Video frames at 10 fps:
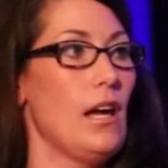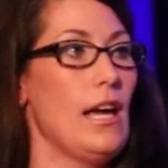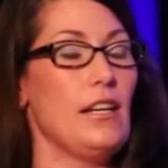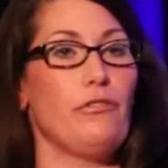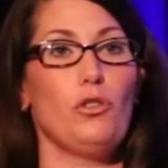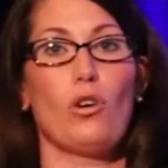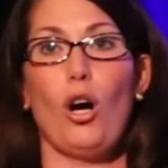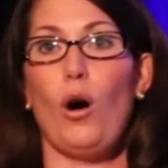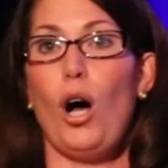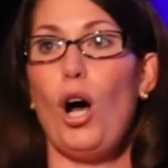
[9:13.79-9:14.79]
And if you
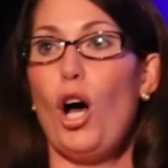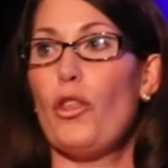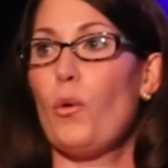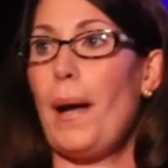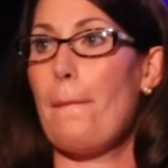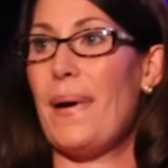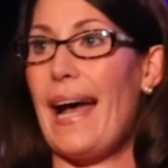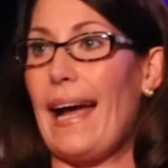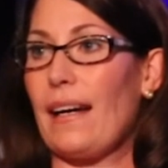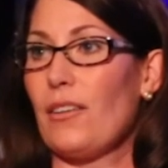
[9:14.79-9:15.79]
go all the way
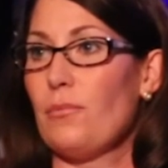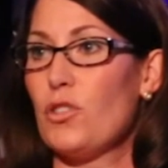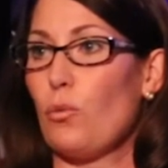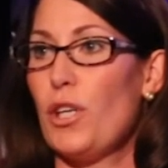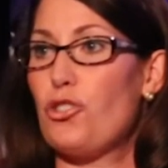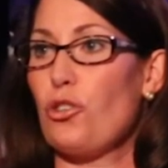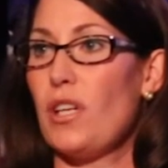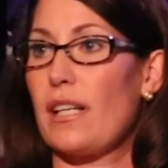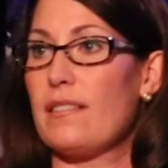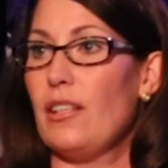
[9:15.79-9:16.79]
back to Richard
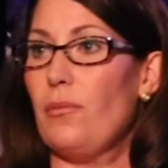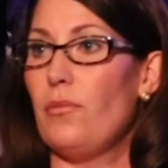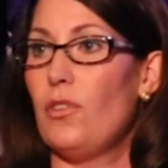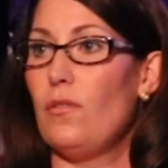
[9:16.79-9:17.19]
Nixon,